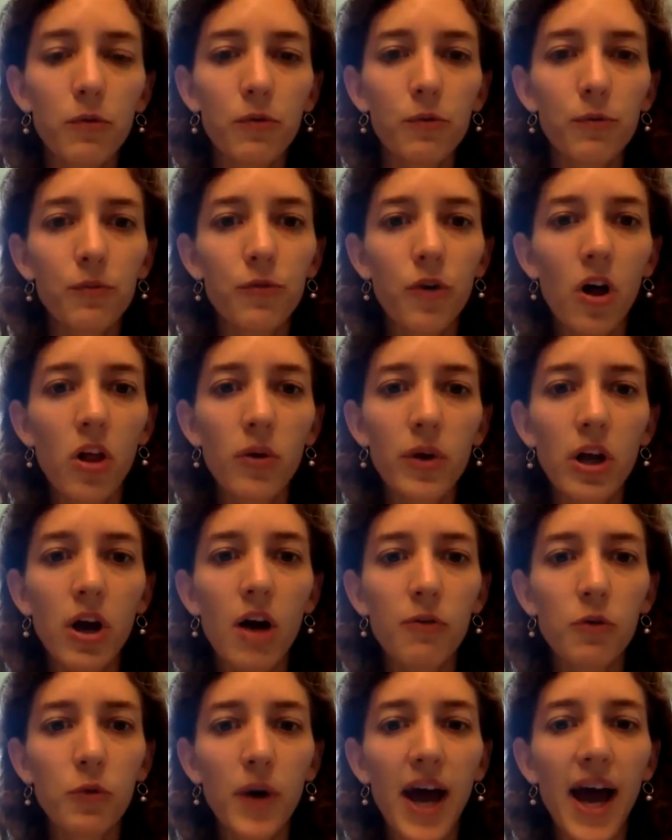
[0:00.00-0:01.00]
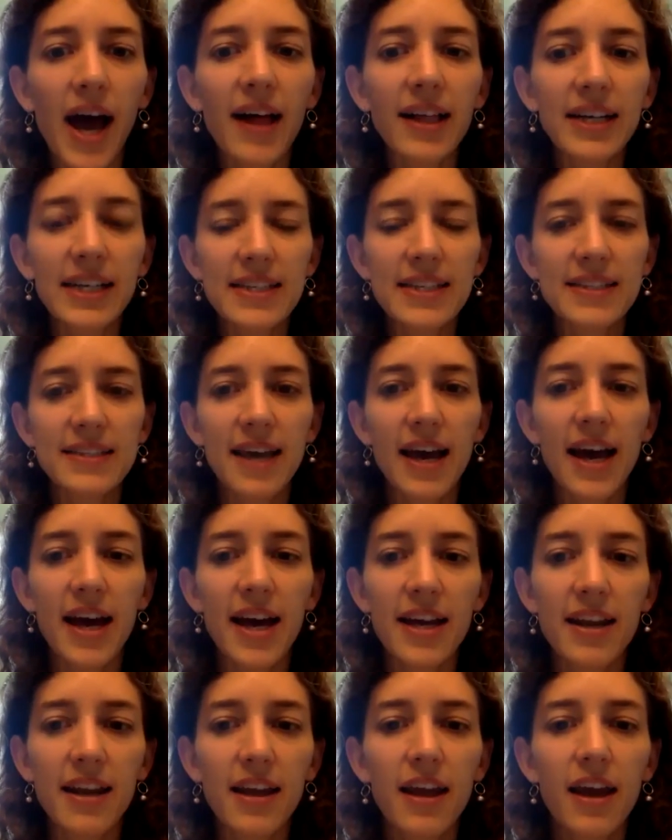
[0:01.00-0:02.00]
following off of what Alex
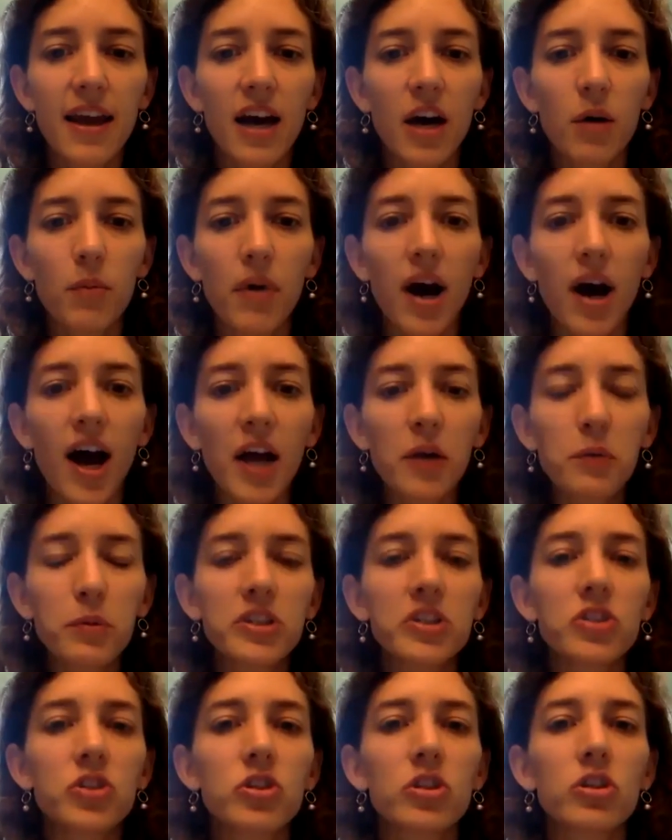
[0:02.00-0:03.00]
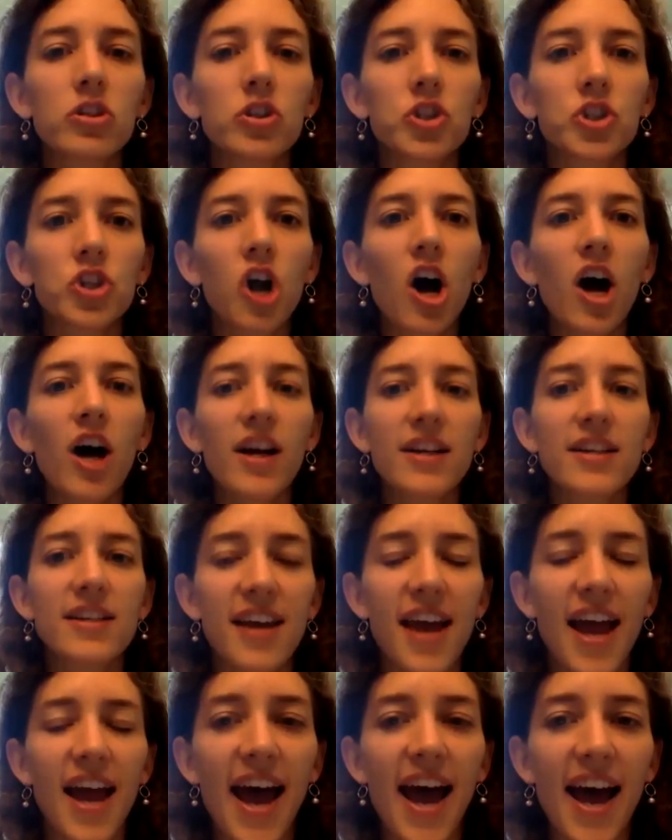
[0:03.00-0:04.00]
said, I was shocked
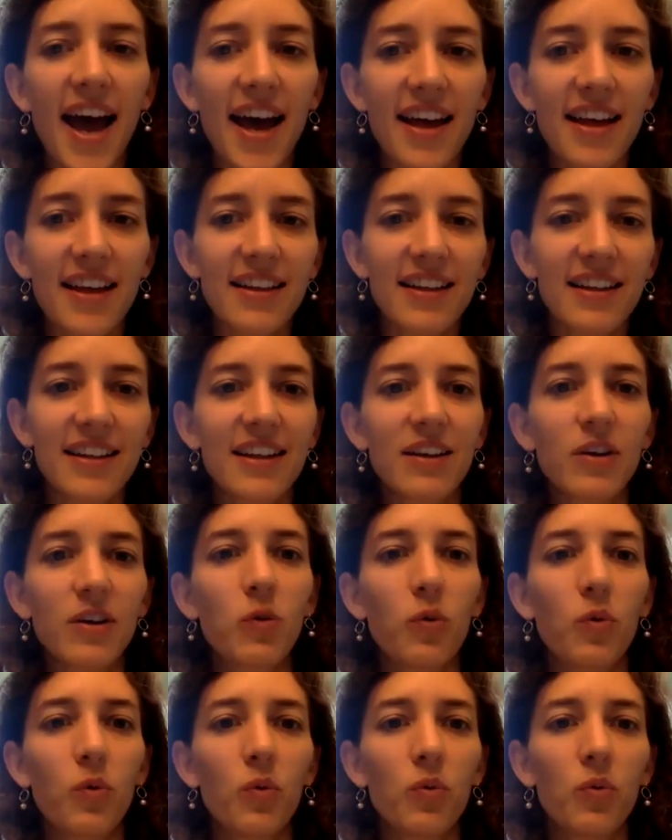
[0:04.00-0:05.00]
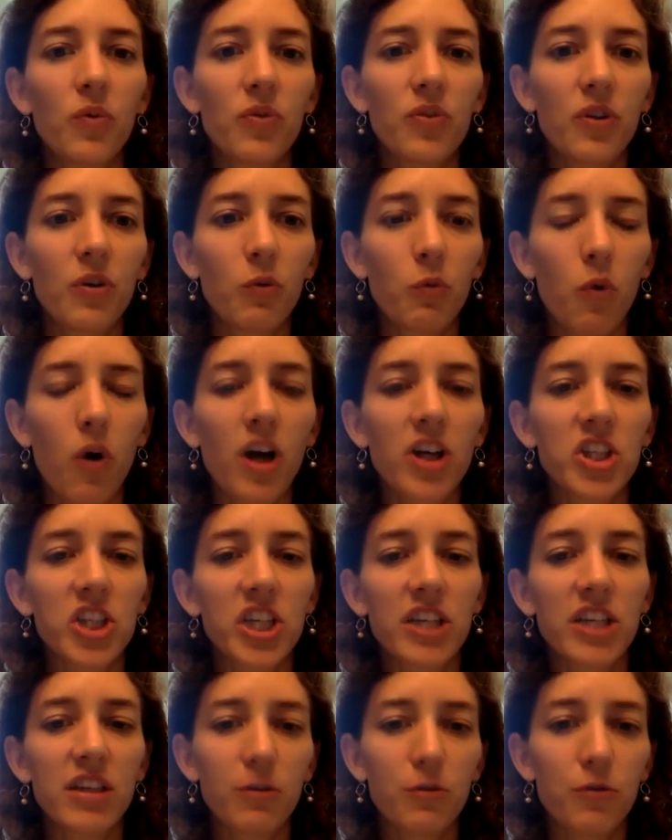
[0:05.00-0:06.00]
at
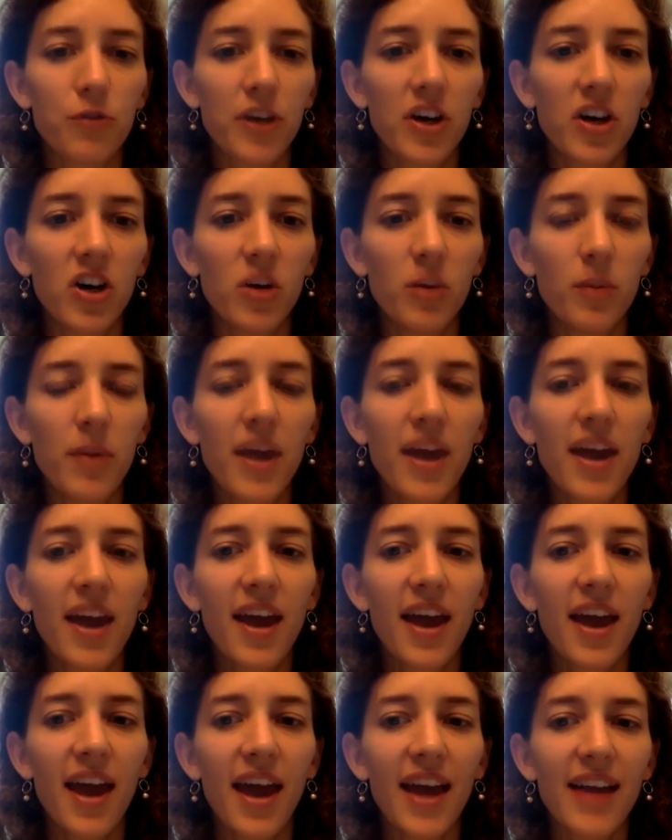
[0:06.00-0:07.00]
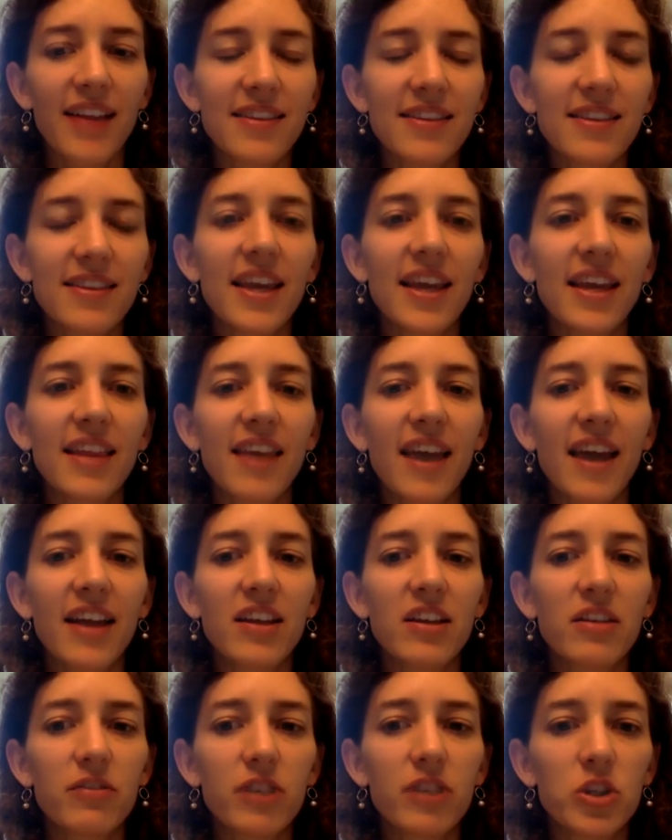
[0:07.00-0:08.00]
watching the film and seeing that
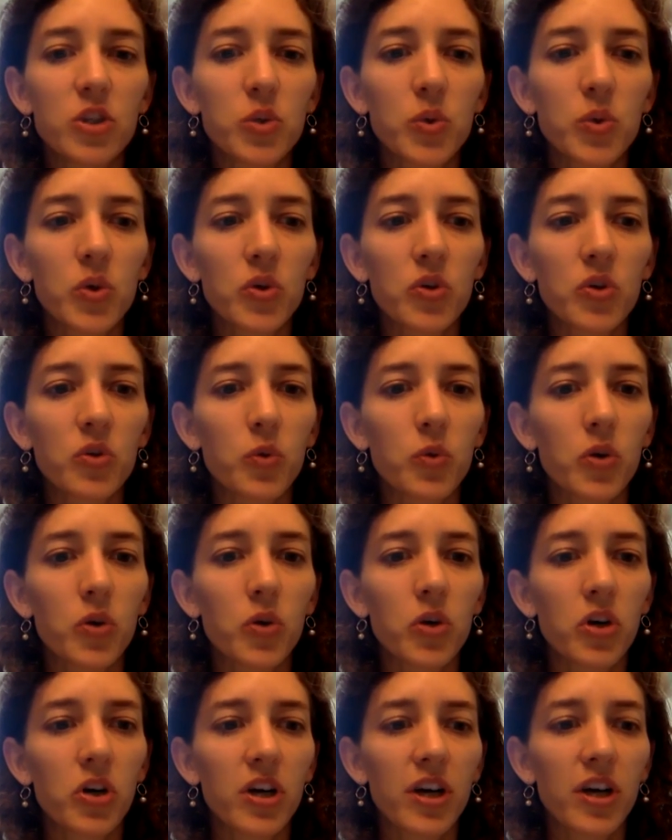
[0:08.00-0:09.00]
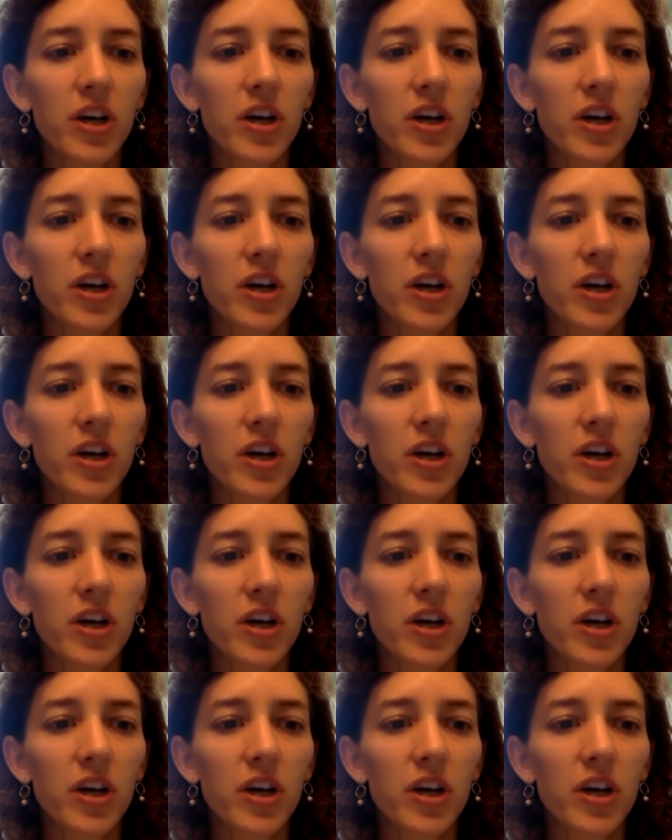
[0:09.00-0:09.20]
individuals were